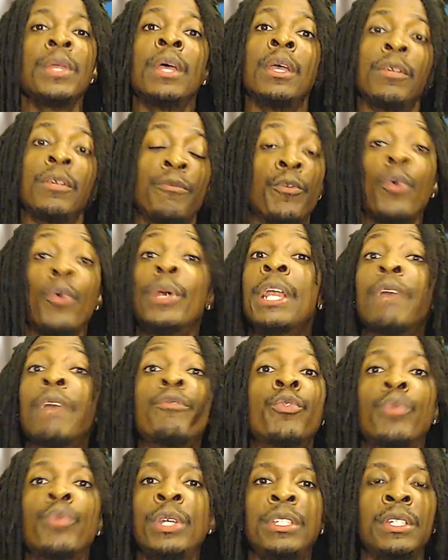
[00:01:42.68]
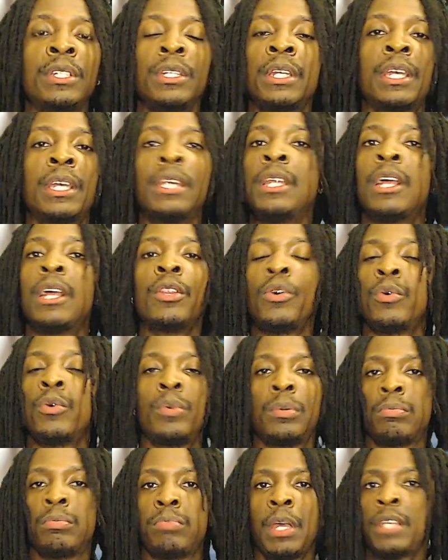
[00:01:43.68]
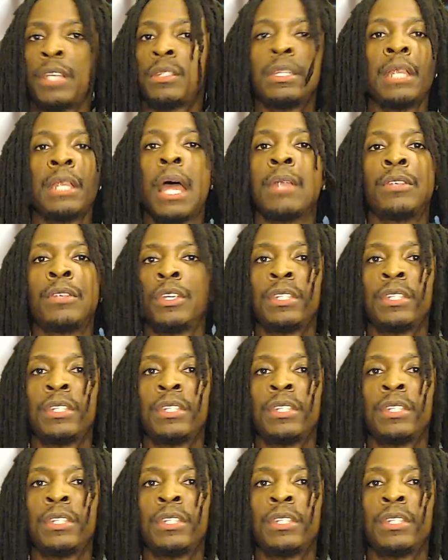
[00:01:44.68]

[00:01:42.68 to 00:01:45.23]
For whatever reason, Canelo does